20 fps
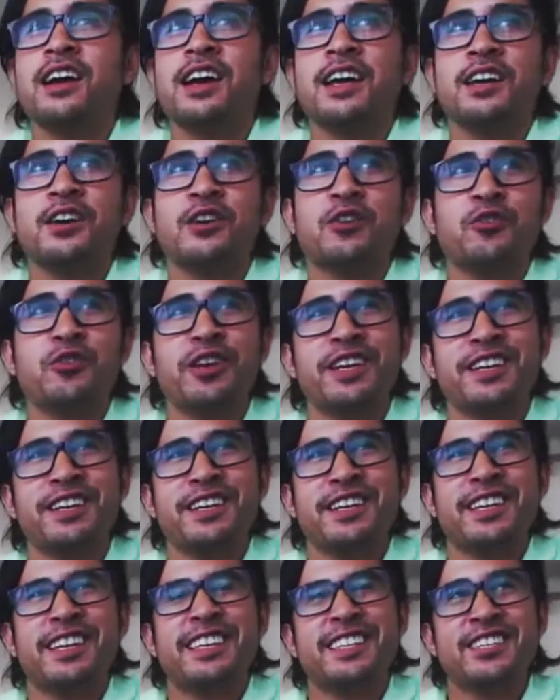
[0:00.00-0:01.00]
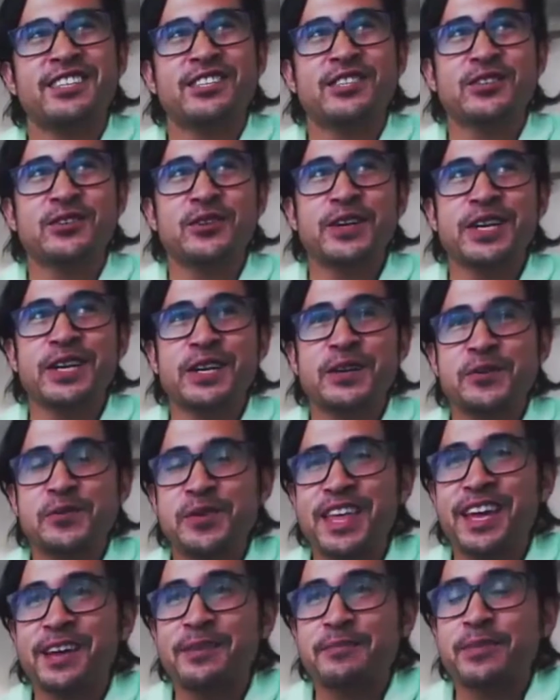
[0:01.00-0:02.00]
agree and disagree
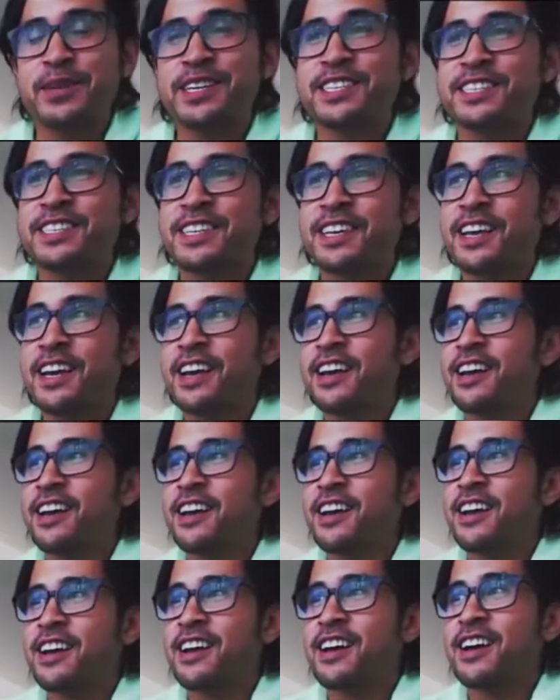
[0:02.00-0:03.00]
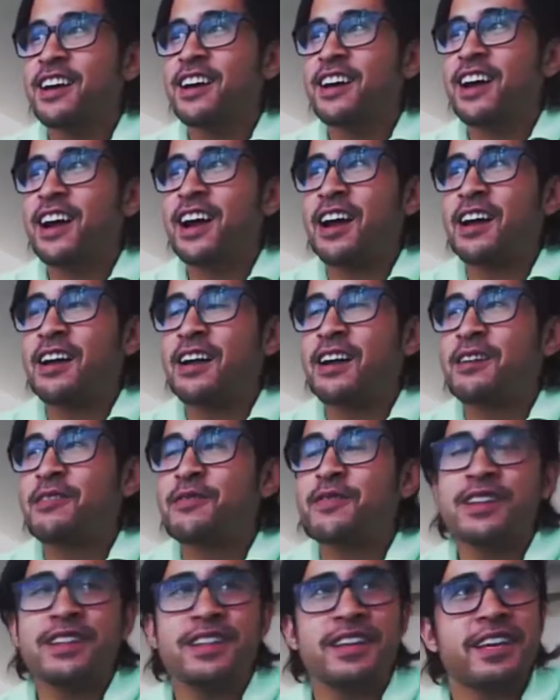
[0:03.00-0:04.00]
with that, because I
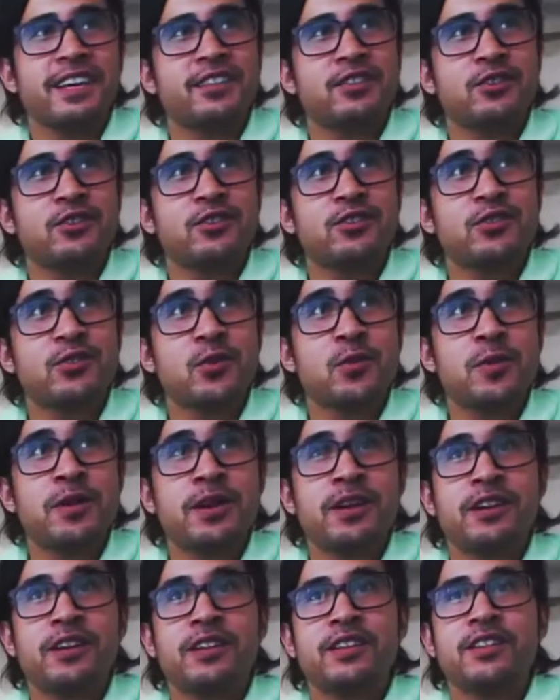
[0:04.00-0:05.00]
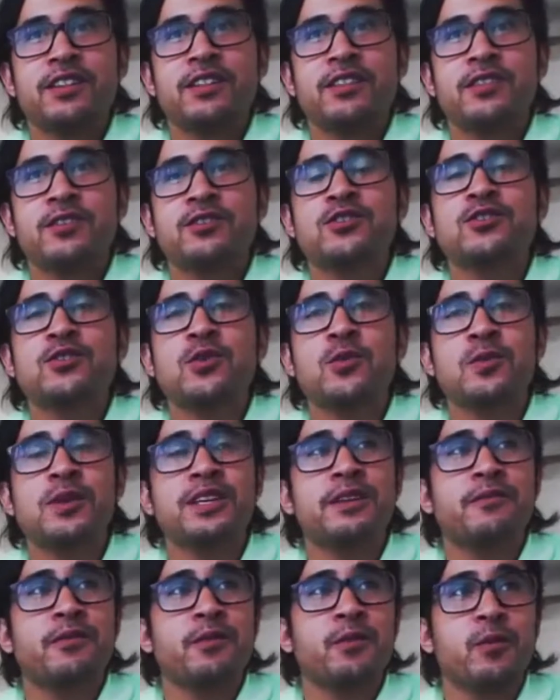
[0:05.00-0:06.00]
feel like there's so
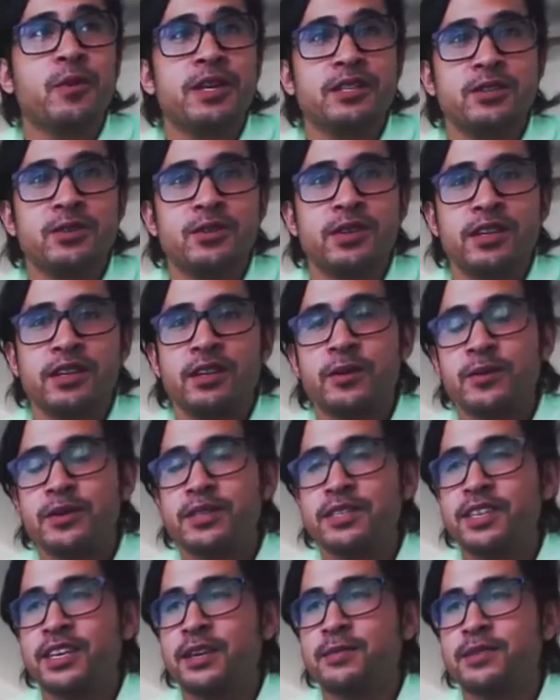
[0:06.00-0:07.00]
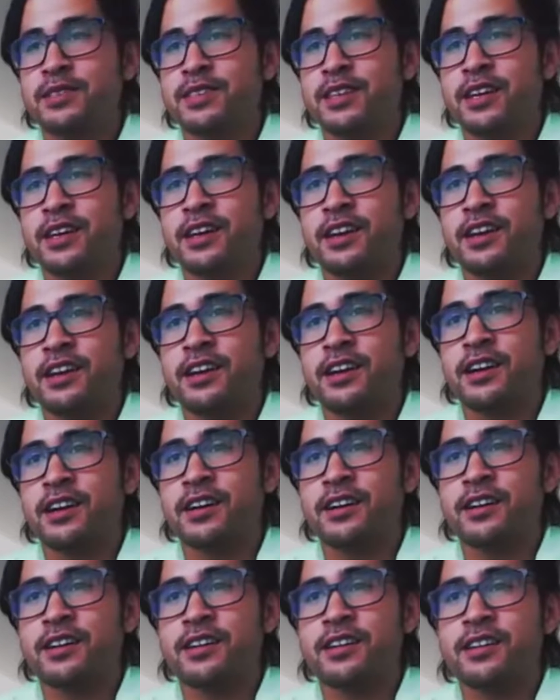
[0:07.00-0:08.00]
many different ways you can go into Amazon.
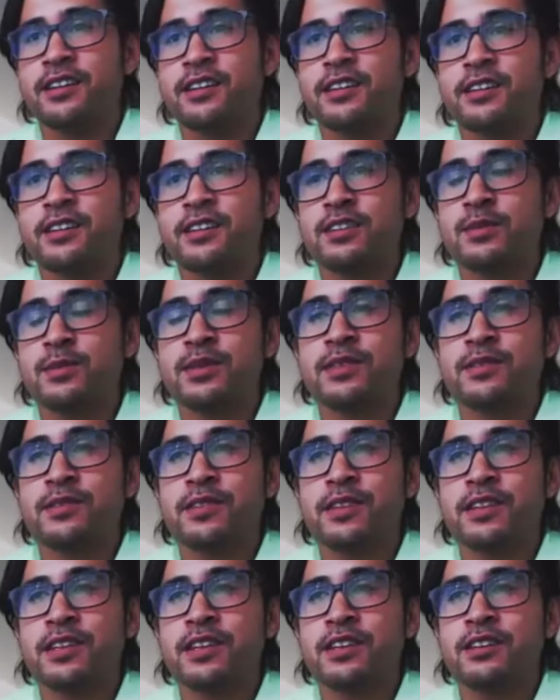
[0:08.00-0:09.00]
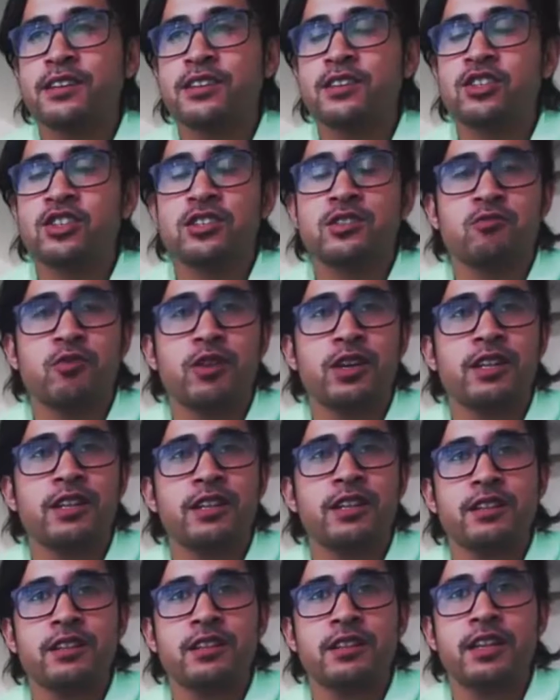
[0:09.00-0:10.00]
Specifically, just
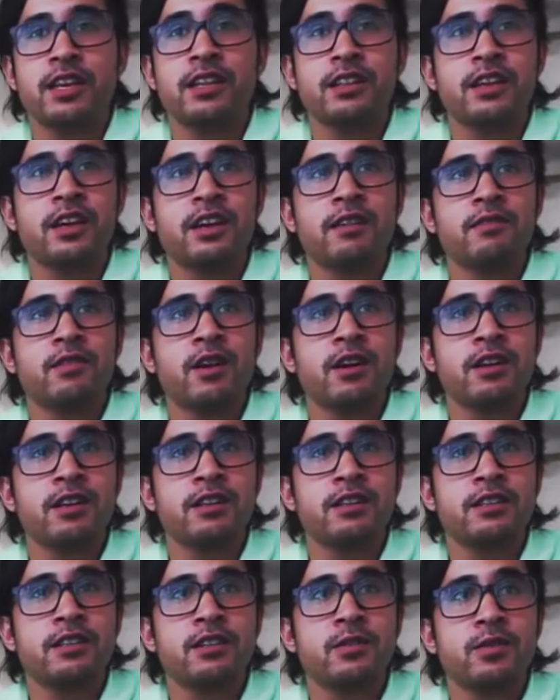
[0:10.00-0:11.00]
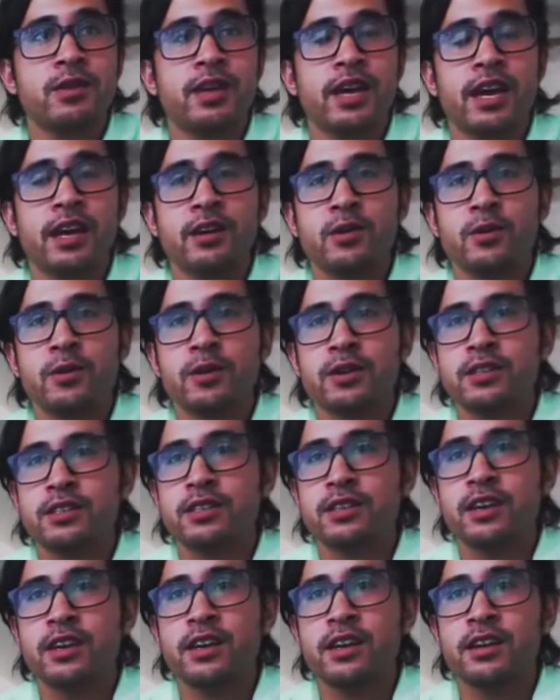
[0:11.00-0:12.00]
lately, I've gone into new
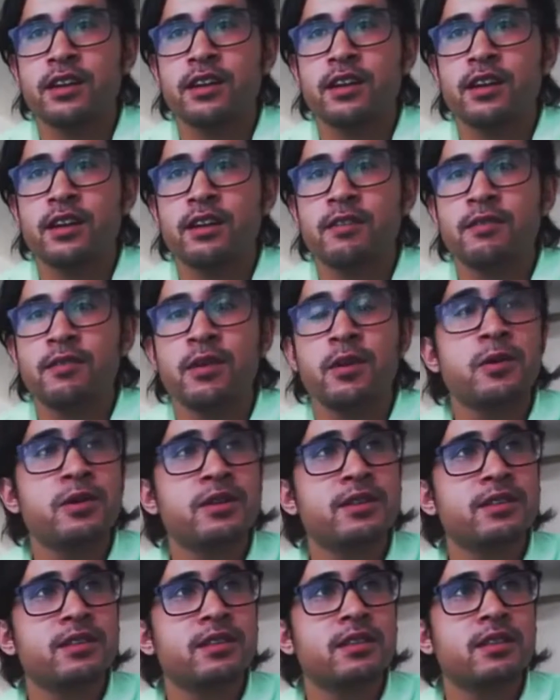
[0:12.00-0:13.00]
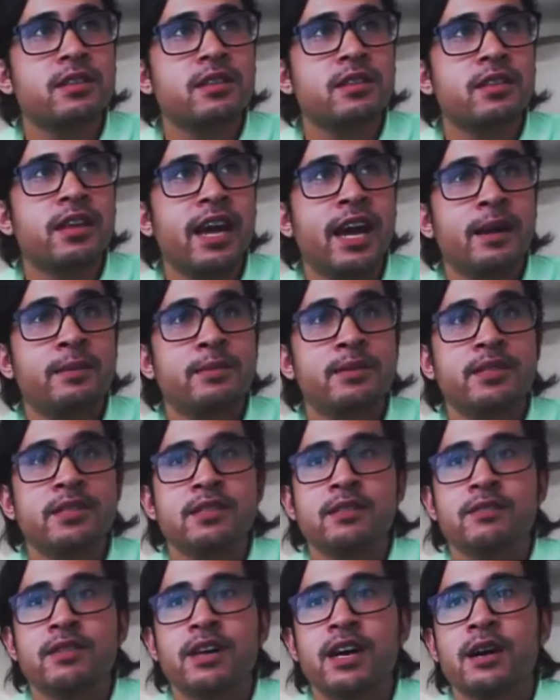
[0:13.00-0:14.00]
categories, and I've noticed the
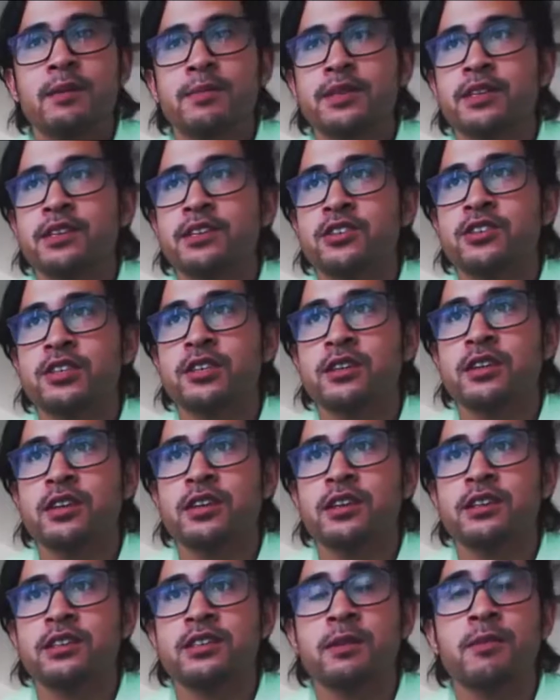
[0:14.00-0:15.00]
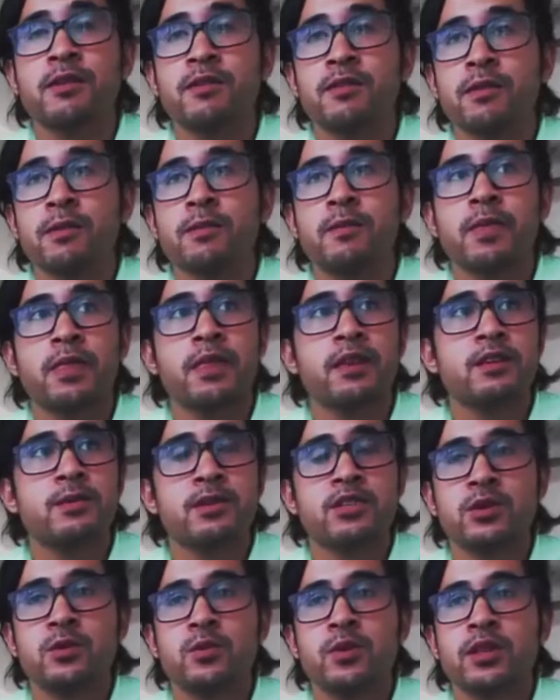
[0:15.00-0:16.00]
absence of competition in some of them,
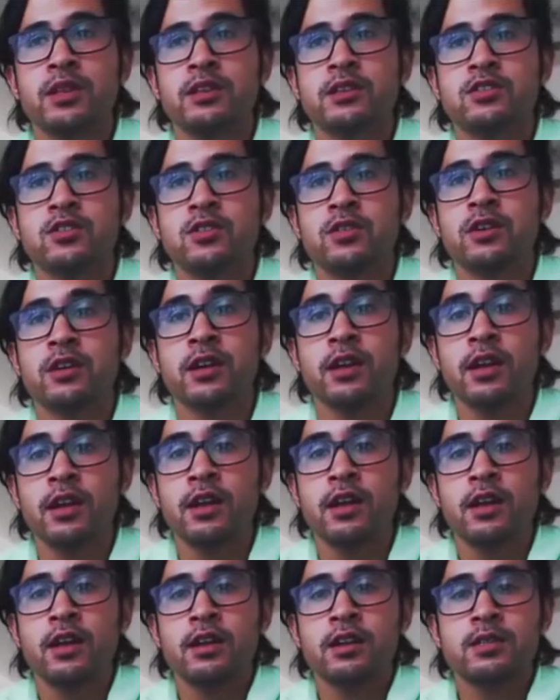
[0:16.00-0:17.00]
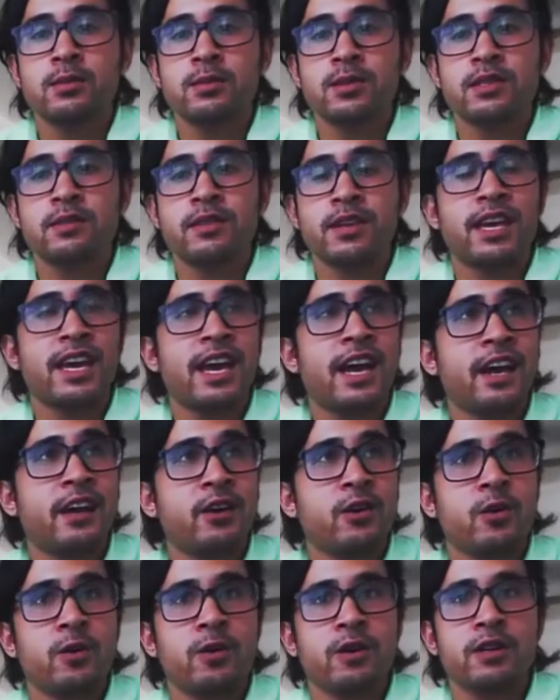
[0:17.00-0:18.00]
especially within certain specific
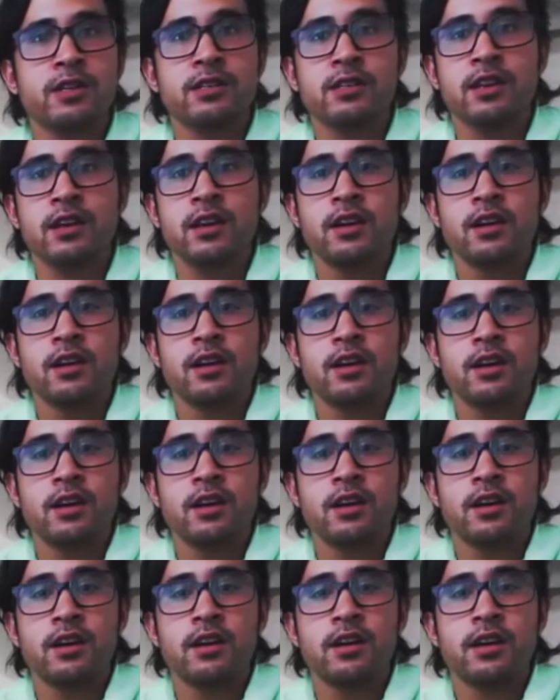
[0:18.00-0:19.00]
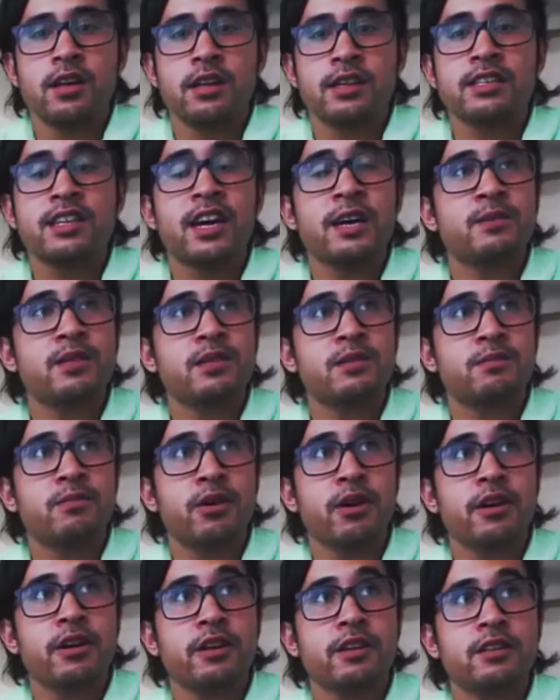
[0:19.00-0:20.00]
categories and types of
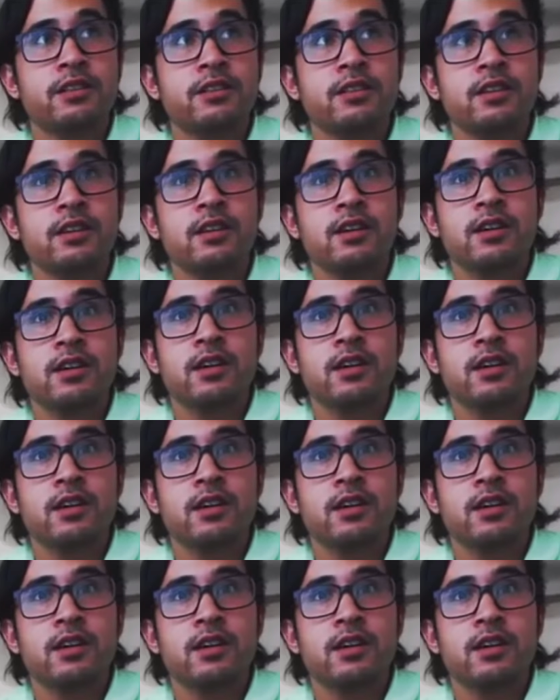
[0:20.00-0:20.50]
products.